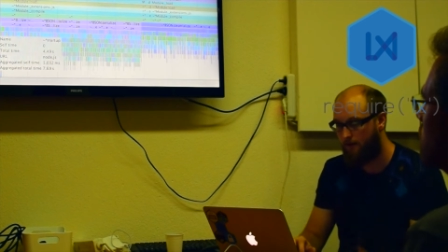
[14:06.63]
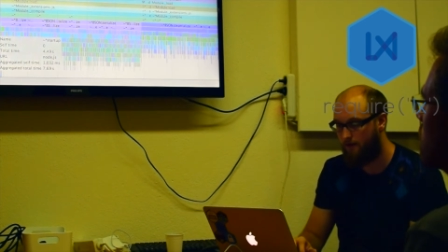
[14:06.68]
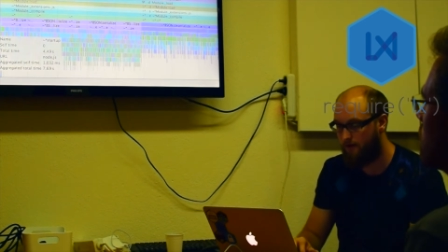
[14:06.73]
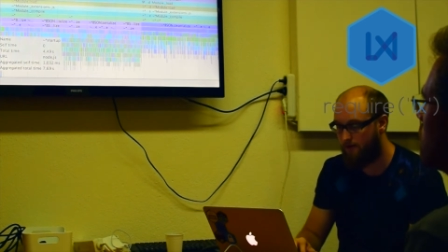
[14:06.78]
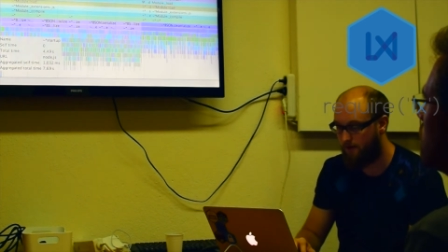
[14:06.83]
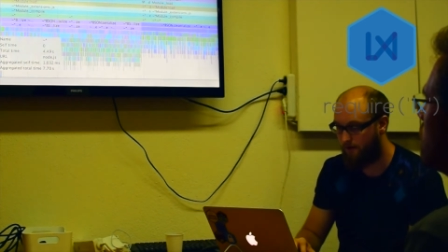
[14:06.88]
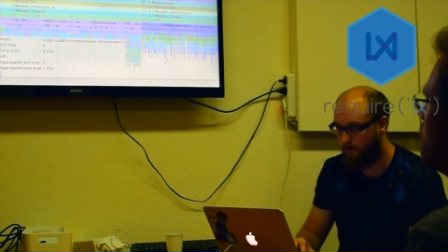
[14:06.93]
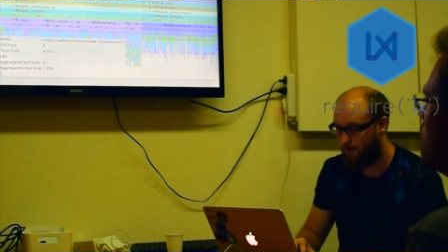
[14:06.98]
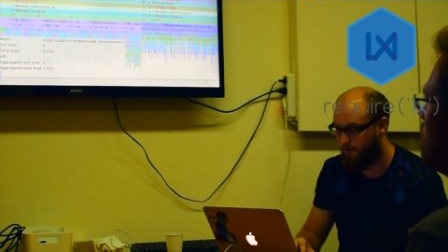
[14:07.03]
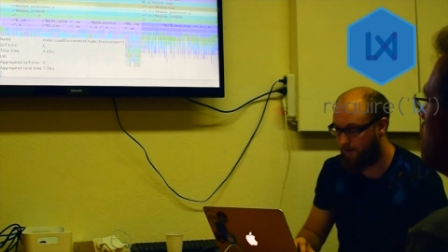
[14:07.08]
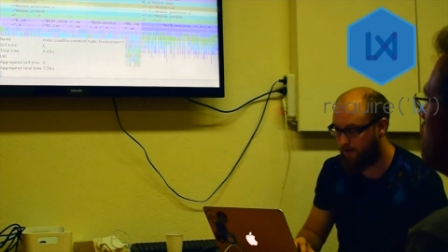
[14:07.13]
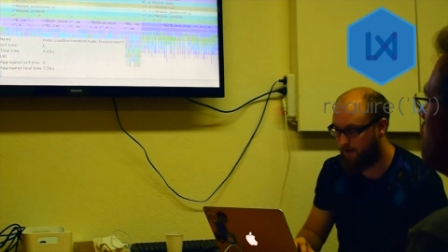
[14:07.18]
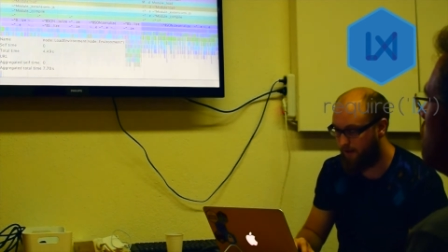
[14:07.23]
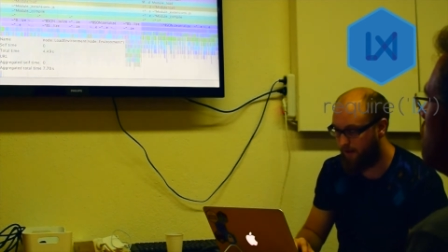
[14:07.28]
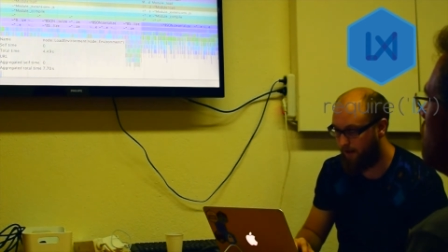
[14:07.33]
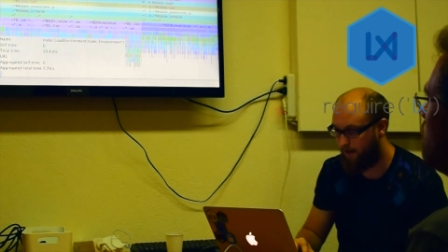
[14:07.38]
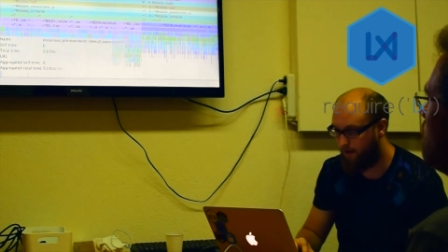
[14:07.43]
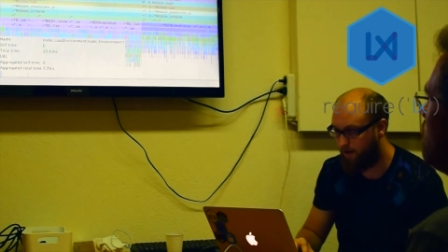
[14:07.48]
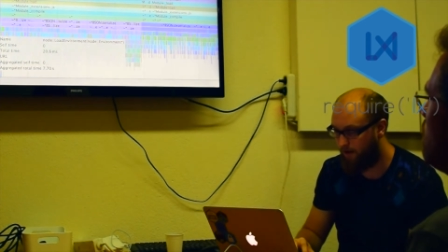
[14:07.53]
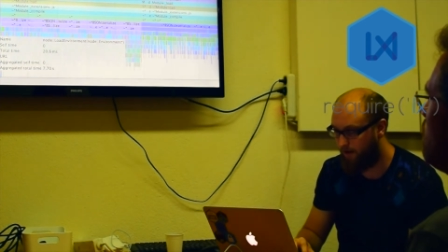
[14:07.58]
So you can
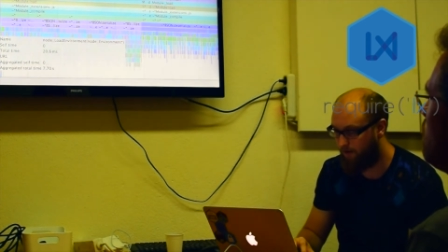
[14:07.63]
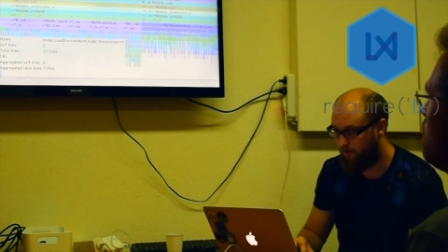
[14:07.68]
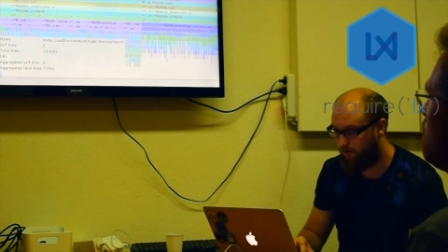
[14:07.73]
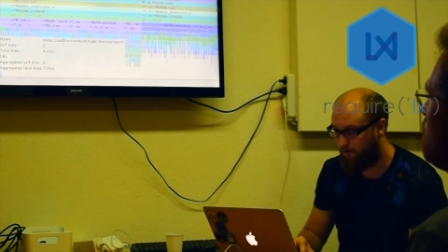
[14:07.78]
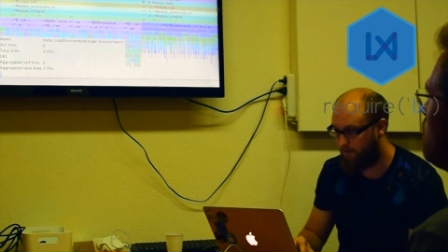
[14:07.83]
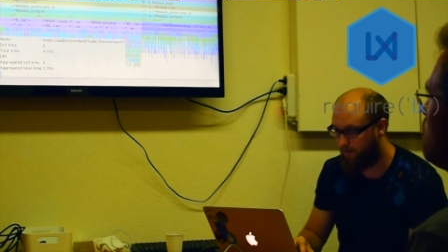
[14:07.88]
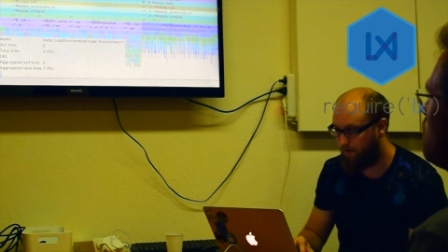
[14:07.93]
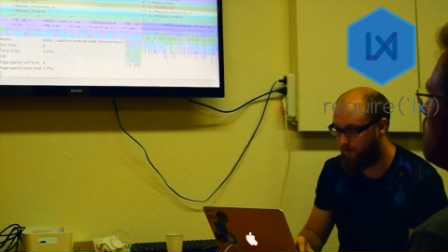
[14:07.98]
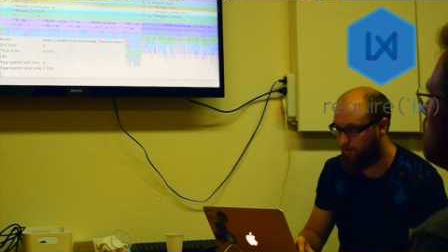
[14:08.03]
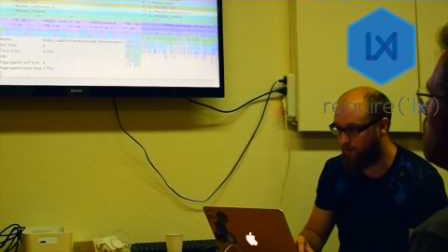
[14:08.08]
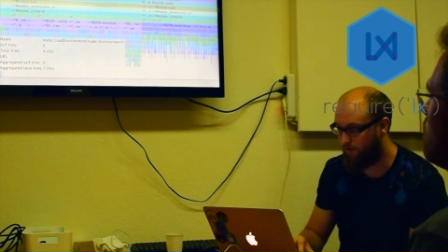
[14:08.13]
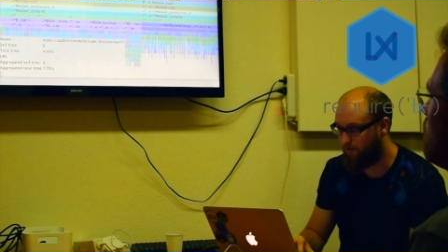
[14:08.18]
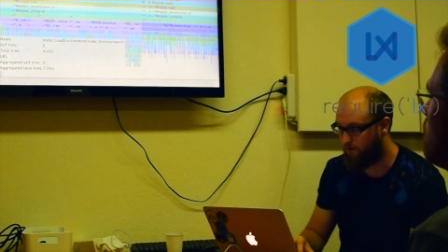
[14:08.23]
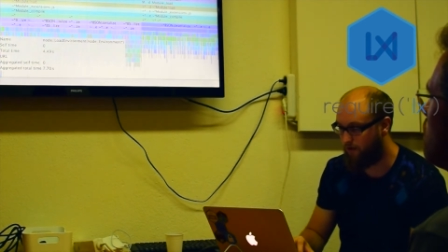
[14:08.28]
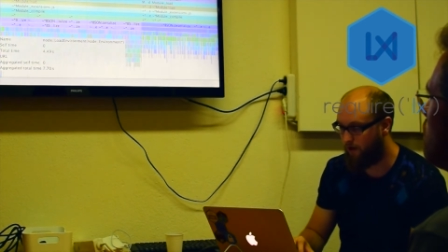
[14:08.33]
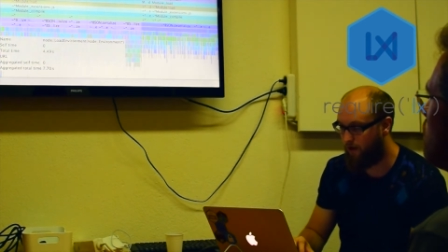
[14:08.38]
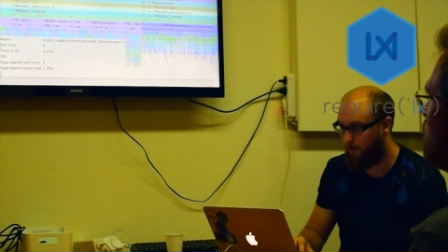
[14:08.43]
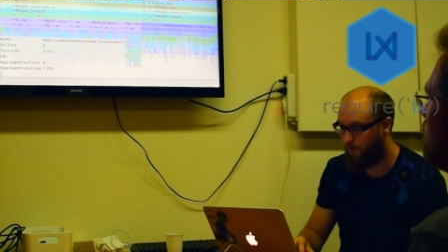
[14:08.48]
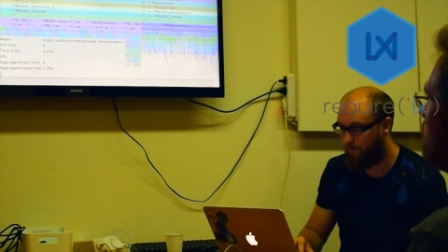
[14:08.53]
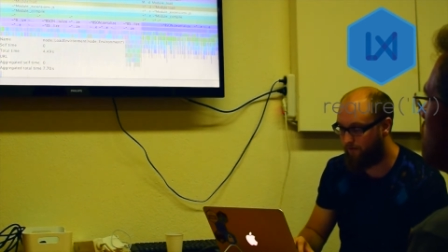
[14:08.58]
see that Node
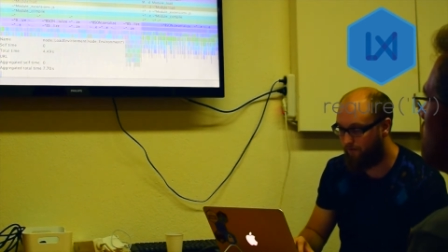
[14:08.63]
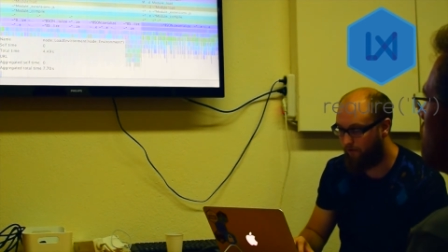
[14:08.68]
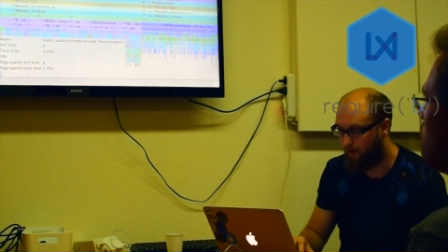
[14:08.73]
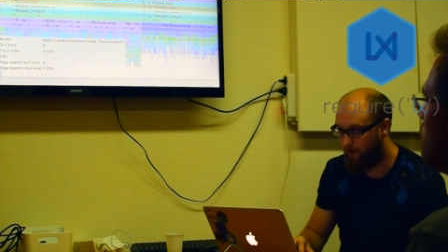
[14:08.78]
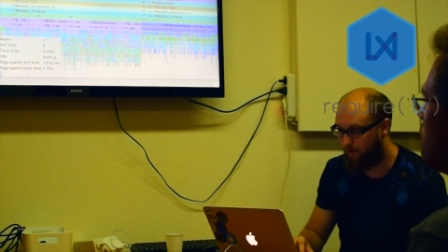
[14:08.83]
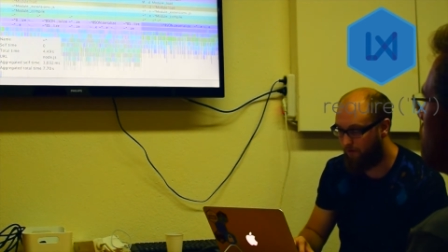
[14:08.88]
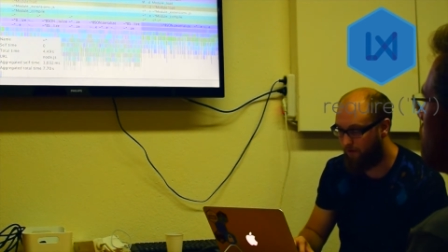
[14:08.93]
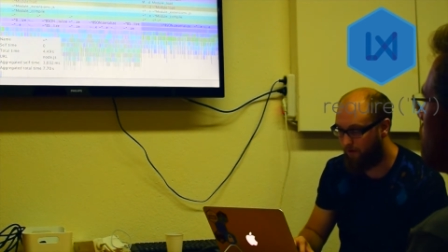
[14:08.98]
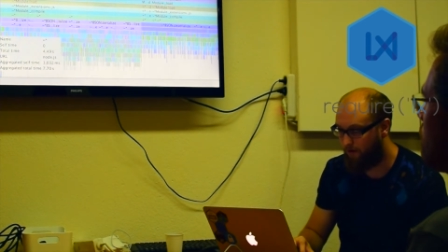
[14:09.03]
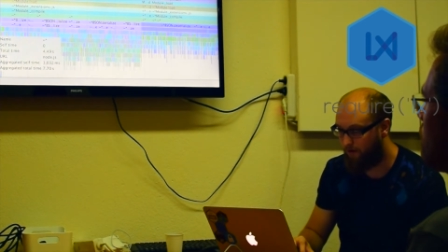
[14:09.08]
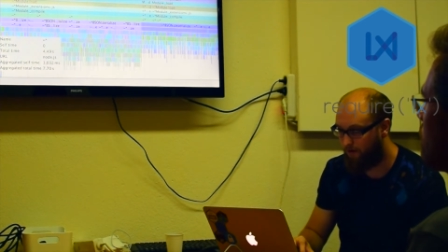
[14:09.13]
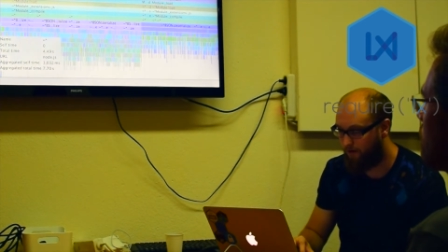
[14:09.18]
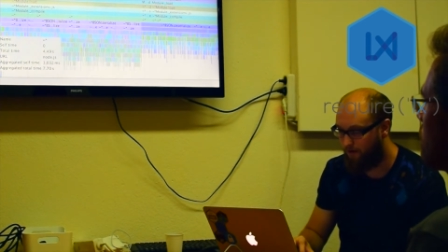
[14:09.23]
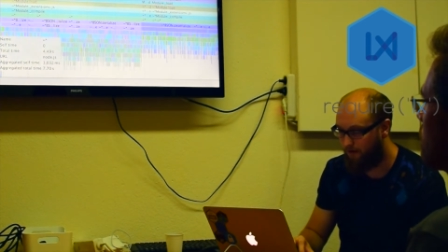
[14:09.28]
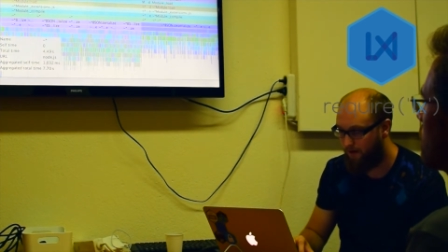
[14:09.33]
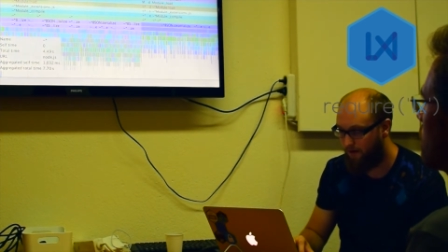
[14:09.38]
calls load environment,